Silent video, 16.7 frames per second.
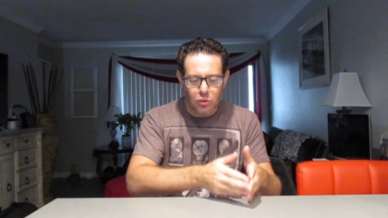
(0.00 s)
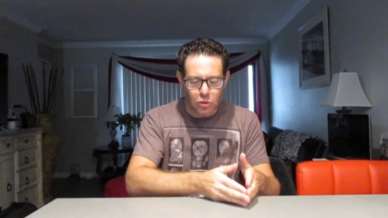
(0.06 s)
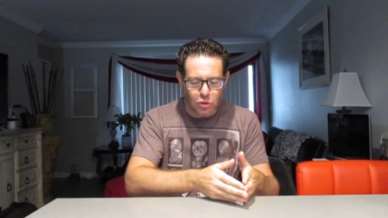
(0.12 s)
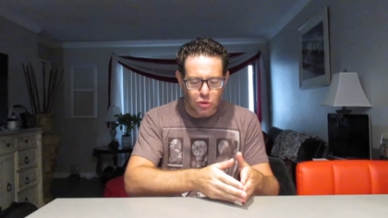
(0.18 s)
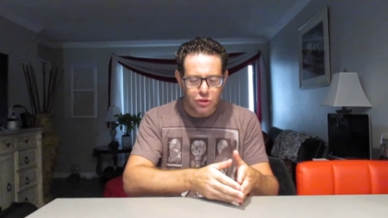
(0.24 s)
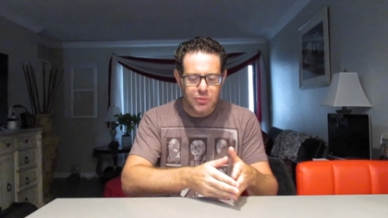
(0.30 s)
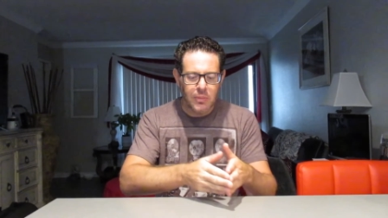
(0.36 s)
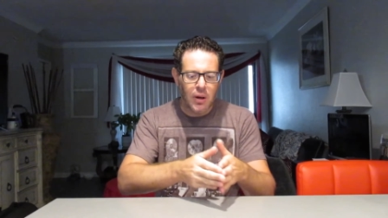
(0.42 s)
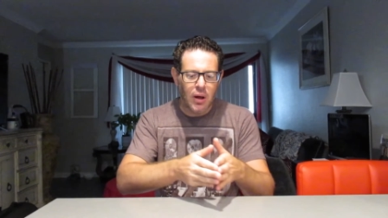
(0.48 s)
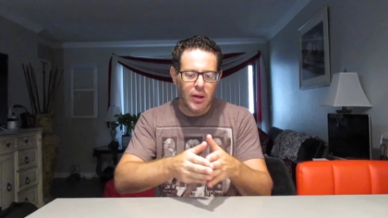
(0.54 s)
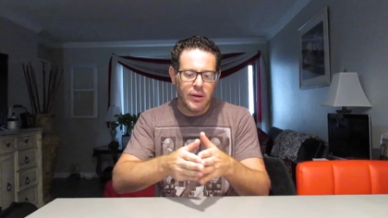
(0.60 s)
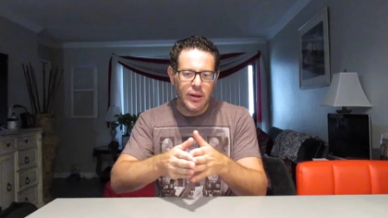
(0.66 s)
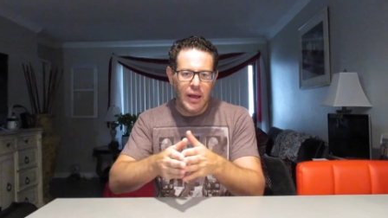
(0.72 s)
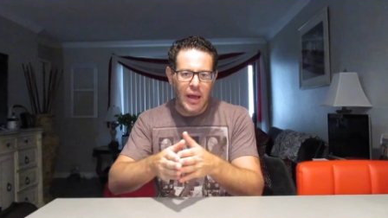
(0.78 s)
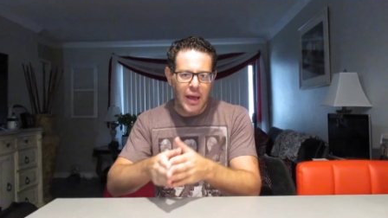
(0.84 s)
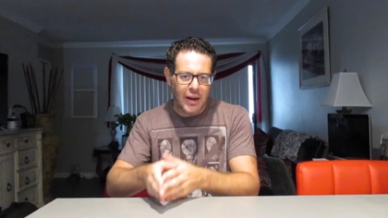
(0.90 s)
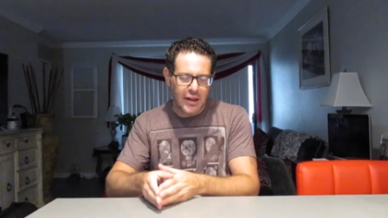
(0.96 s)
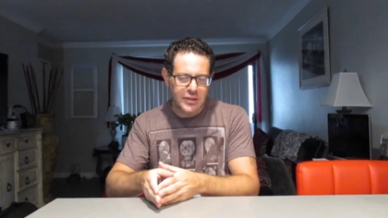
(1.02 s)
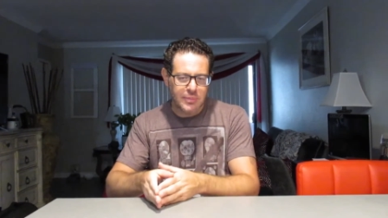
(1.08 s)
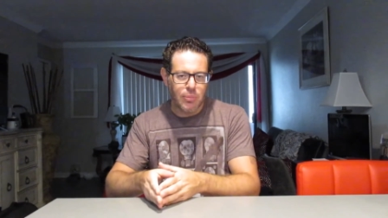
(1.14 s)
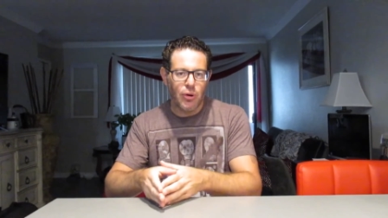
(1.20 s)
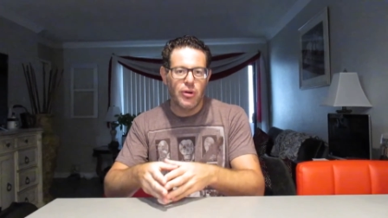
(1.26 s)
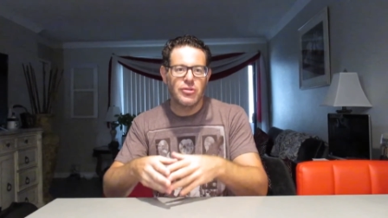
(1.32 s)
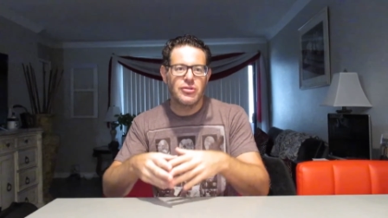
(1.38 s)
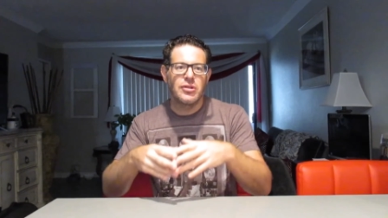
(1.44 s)
Usman, and as
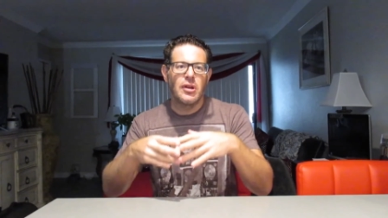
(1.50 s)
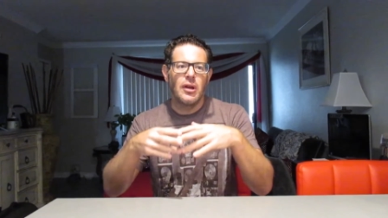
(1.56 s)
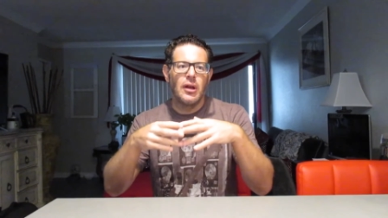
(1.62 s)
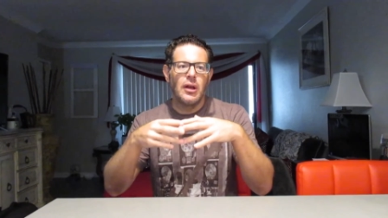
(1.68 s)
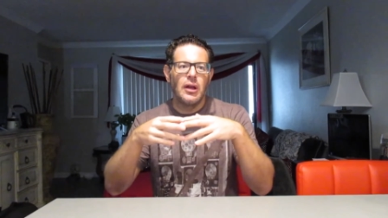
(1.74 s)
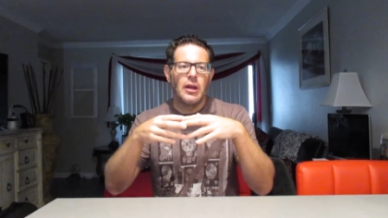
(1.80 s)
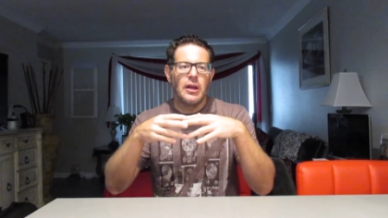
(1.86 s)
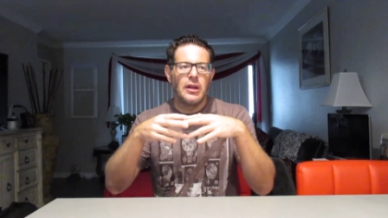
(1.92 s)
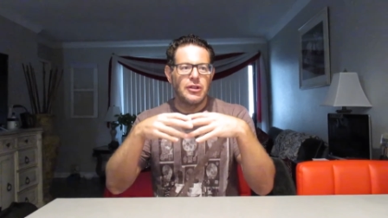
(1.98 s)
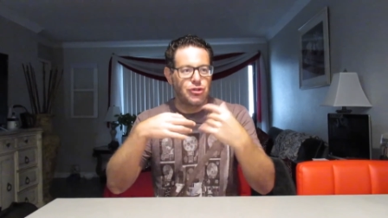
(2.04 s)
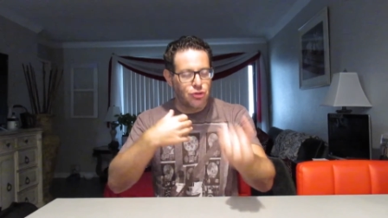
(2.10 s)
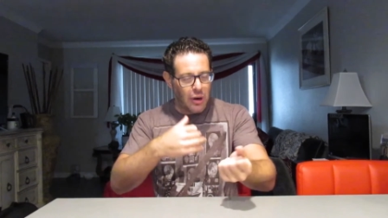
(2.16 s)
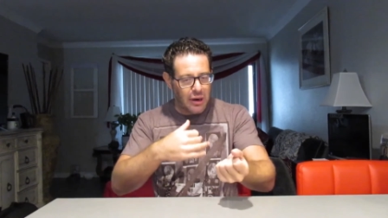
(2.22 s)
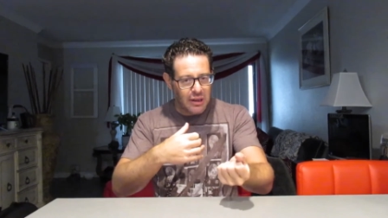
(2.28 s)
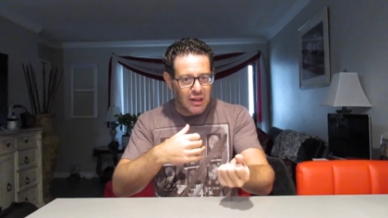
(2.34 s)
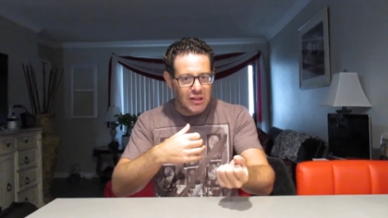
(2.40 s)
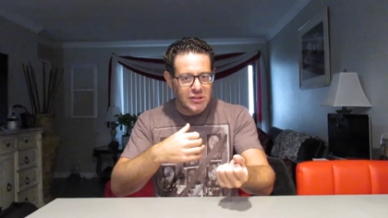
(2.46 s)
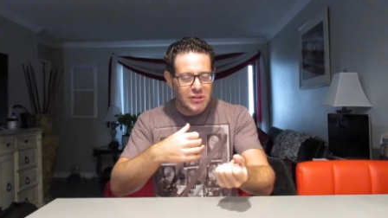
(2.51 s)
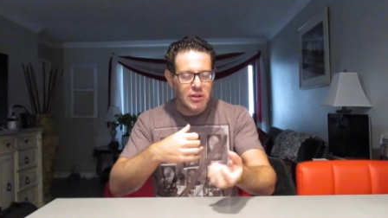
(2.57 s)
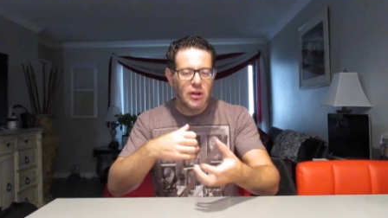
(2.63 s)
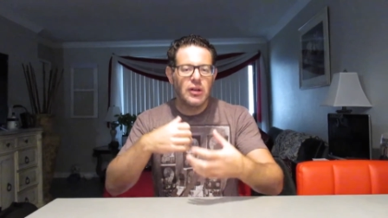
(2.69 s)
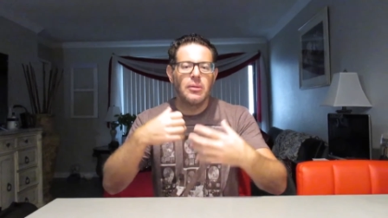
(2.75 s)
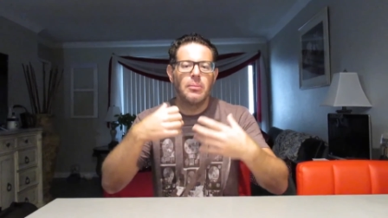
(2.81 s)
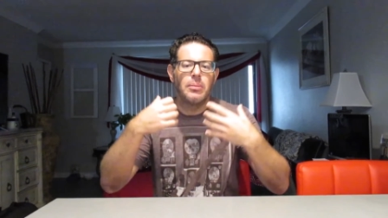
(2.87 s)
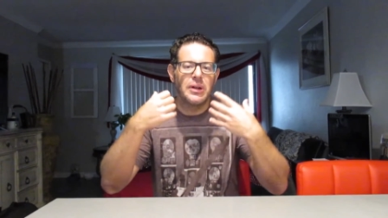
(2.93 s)
Burns. Striking's
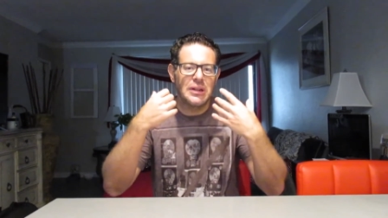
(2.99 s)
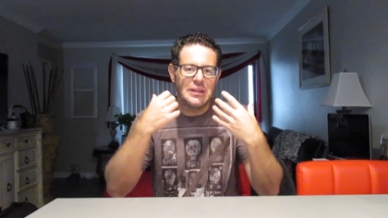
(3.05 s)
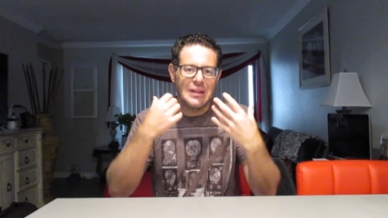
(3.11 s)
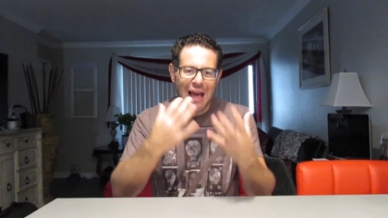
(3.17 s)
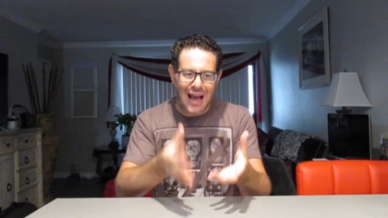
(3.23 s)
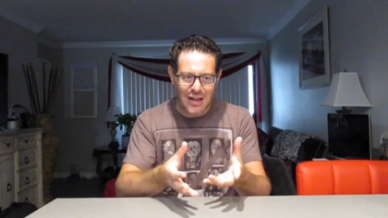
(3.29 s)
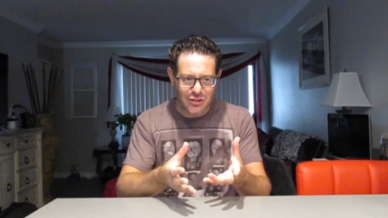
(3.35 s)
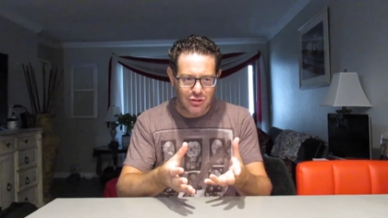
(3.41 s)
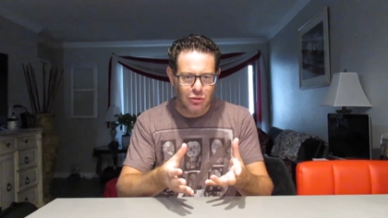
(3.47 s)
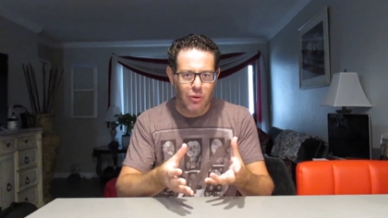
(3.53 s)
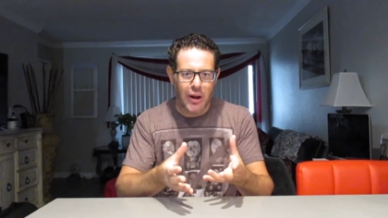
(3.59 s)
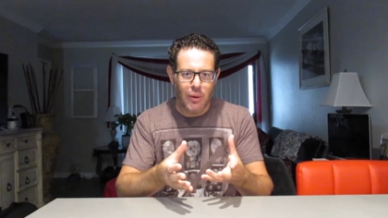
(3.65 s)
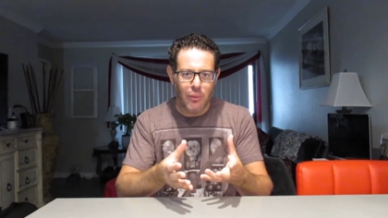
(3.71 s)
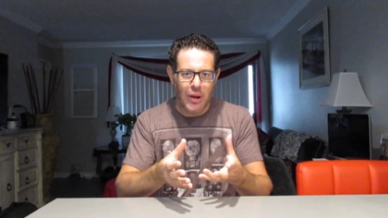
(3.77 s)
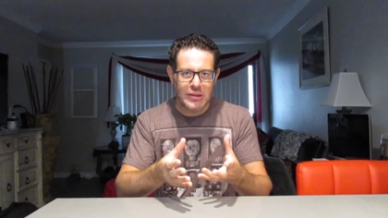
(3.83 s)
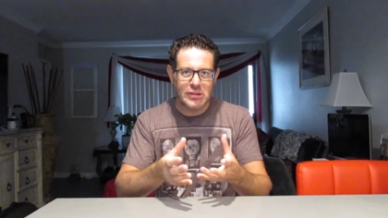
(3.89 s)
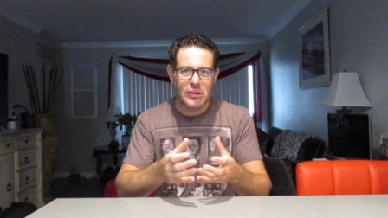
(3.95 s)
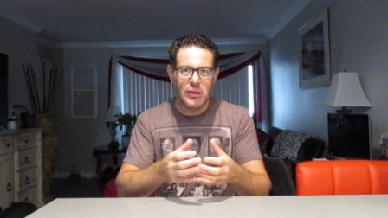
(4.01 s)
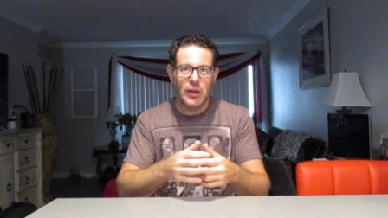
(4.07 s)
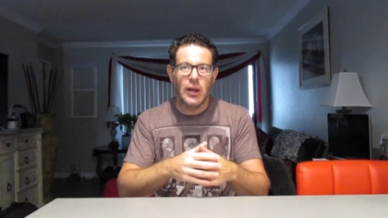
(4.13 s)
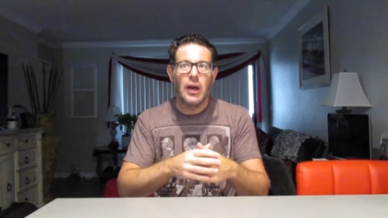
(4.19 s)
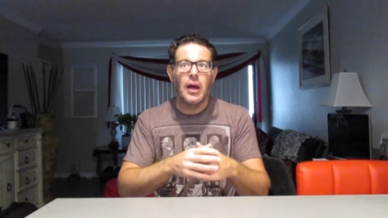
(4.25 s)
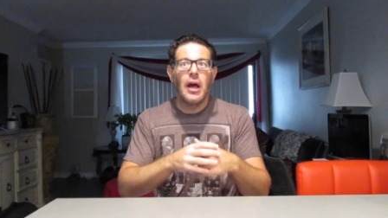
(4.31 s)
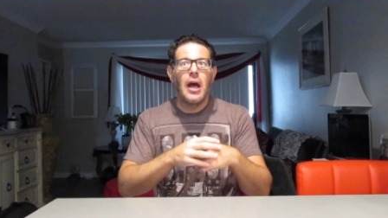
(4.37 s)
good, but he has great wrestling.